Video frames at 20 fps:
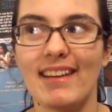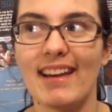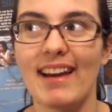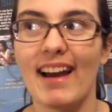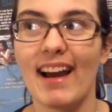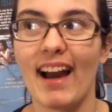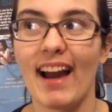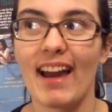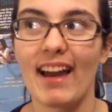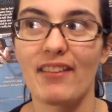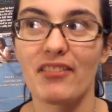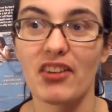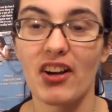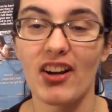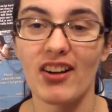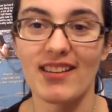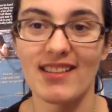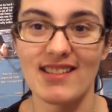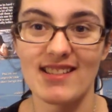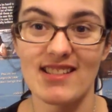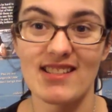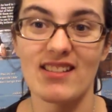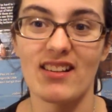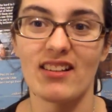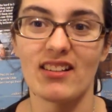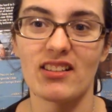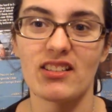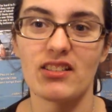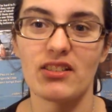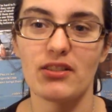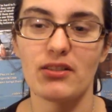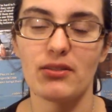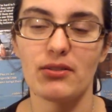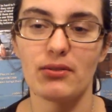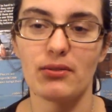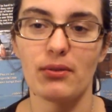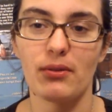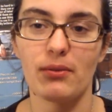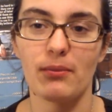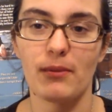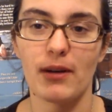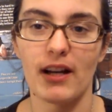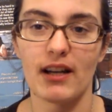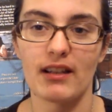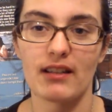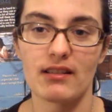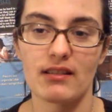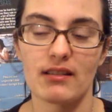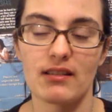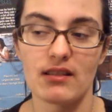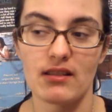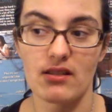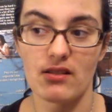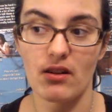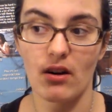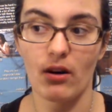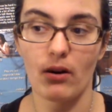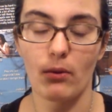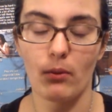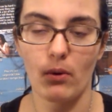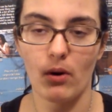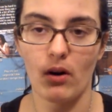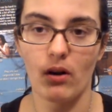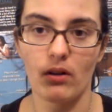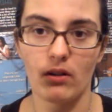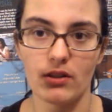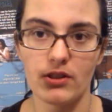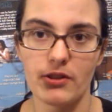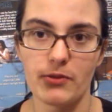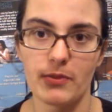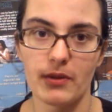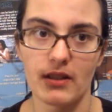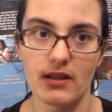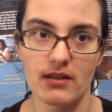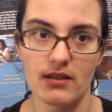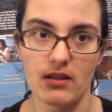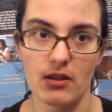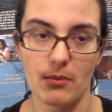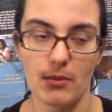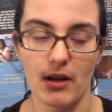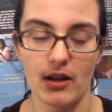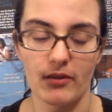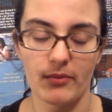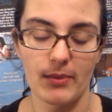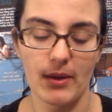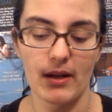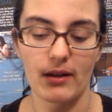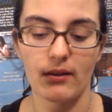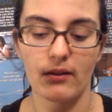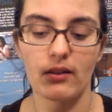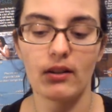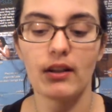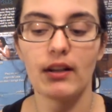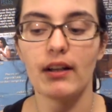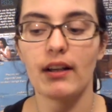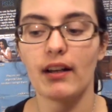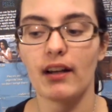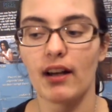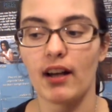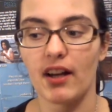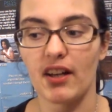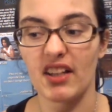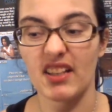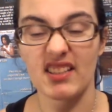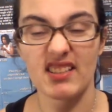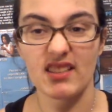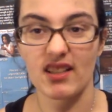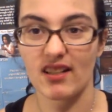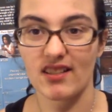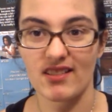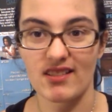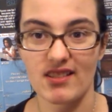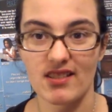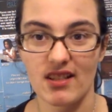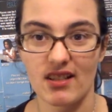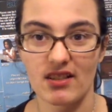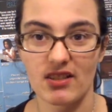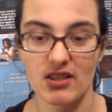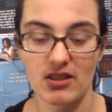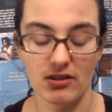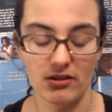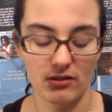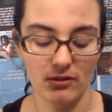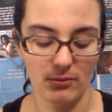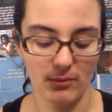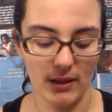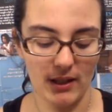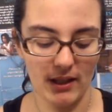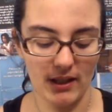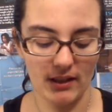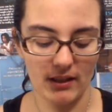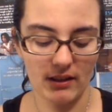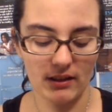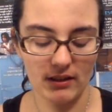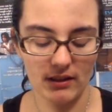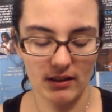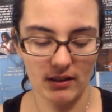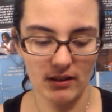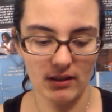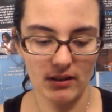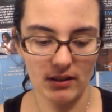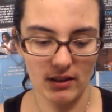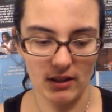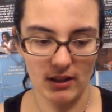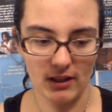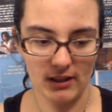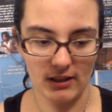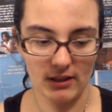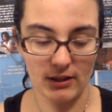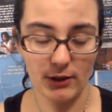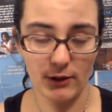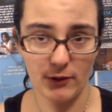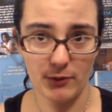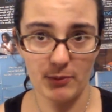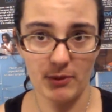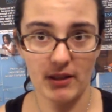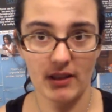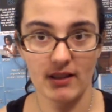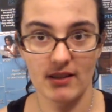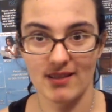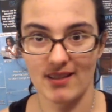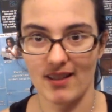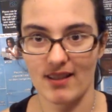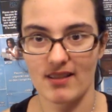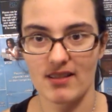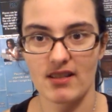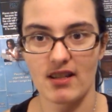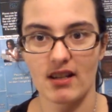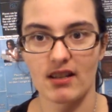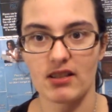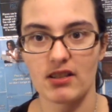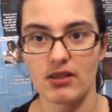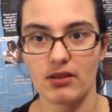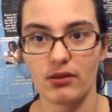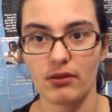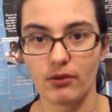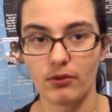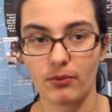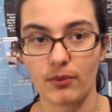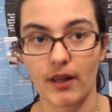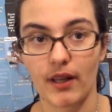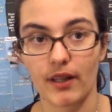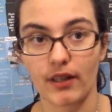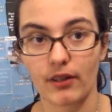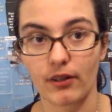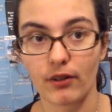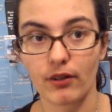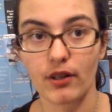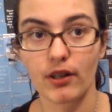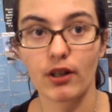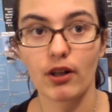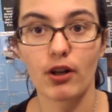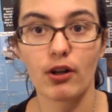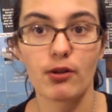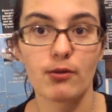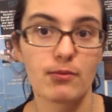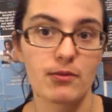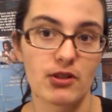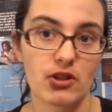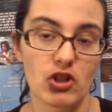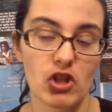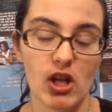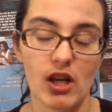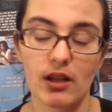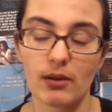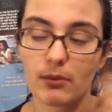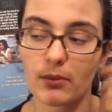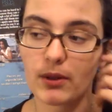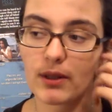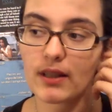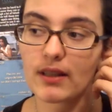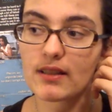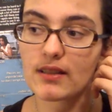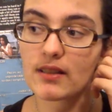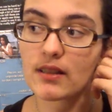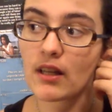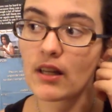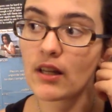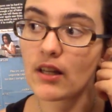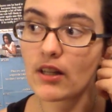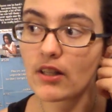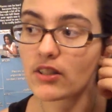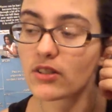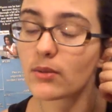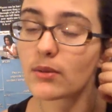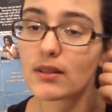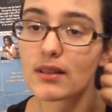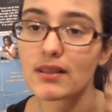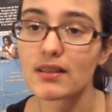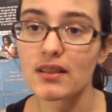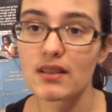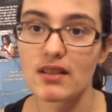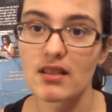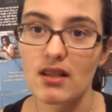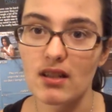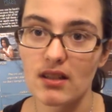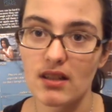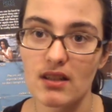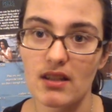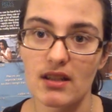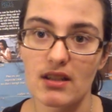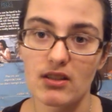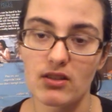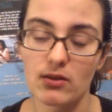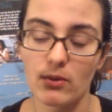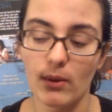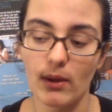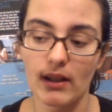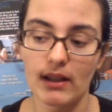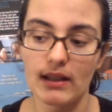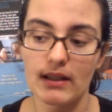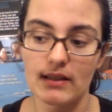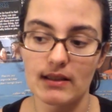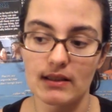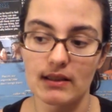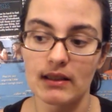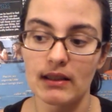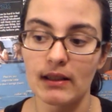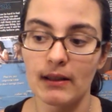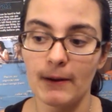I have gotten it stuck to the stall walls because they're made of metal. It's gotten stuck to my hoof picks, gotten stuck to my curry combs and shedding blades. So it does get stuck to things quite easily.